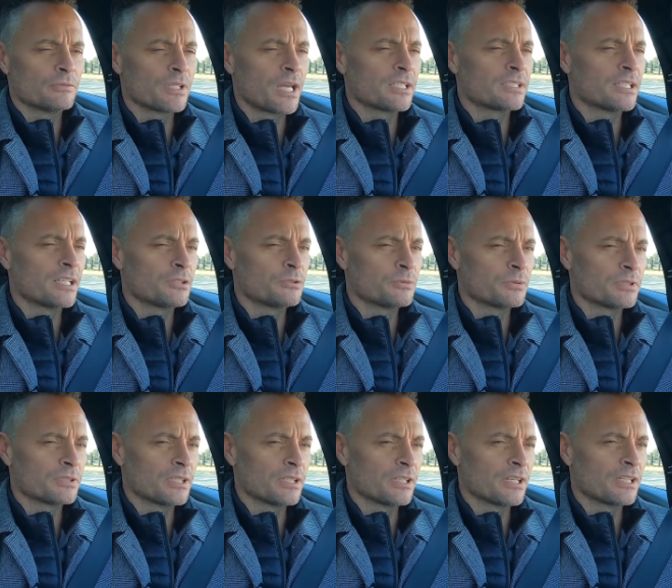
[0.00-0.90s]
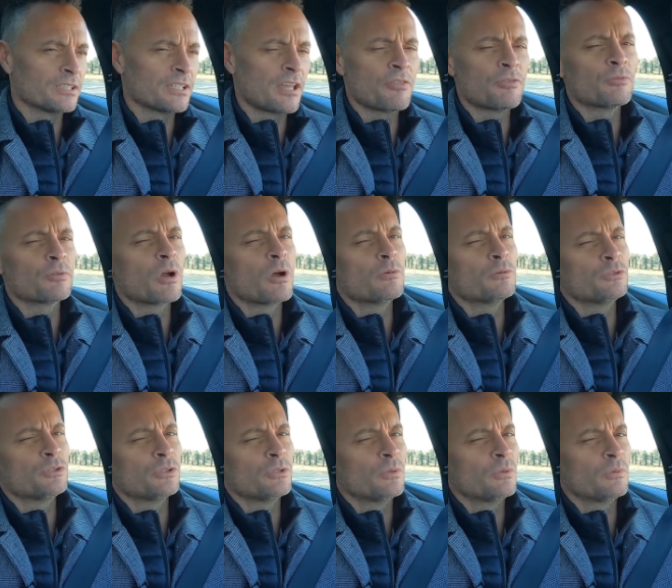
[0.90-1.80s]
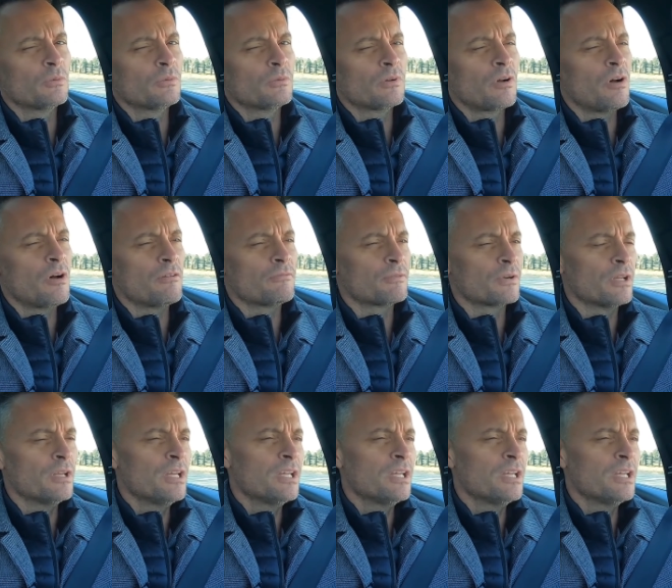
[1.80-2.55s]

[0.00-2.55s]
That's interesting because that throws you off.